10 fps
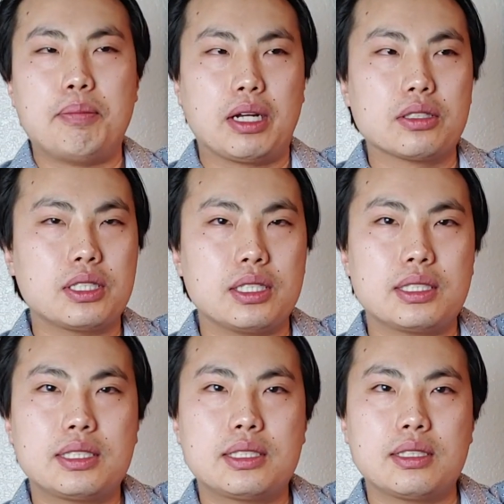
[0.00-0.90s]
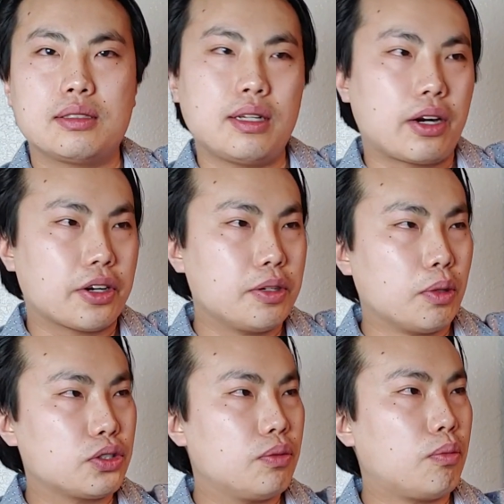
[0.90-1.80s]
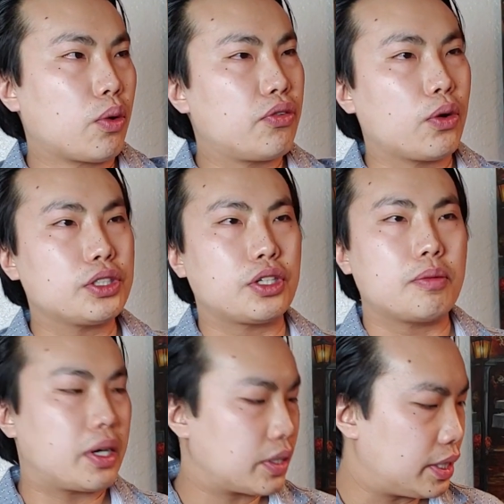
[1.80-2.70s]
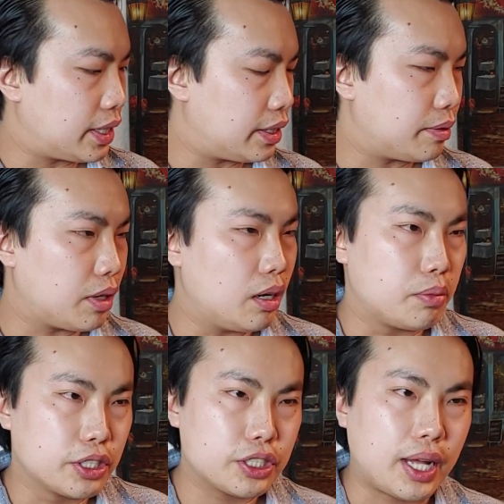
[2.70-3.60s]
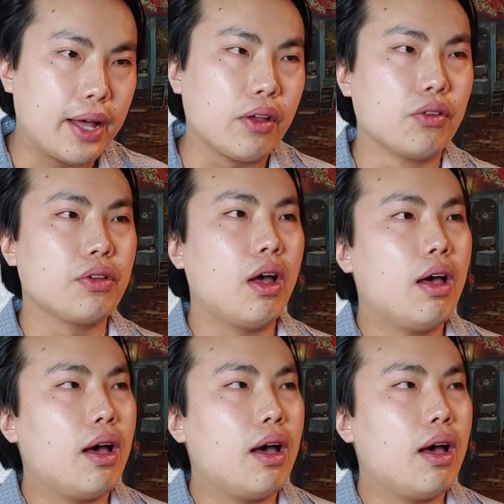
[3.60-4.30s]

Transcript: Bells is, I'd argue, more focused on American and British styles,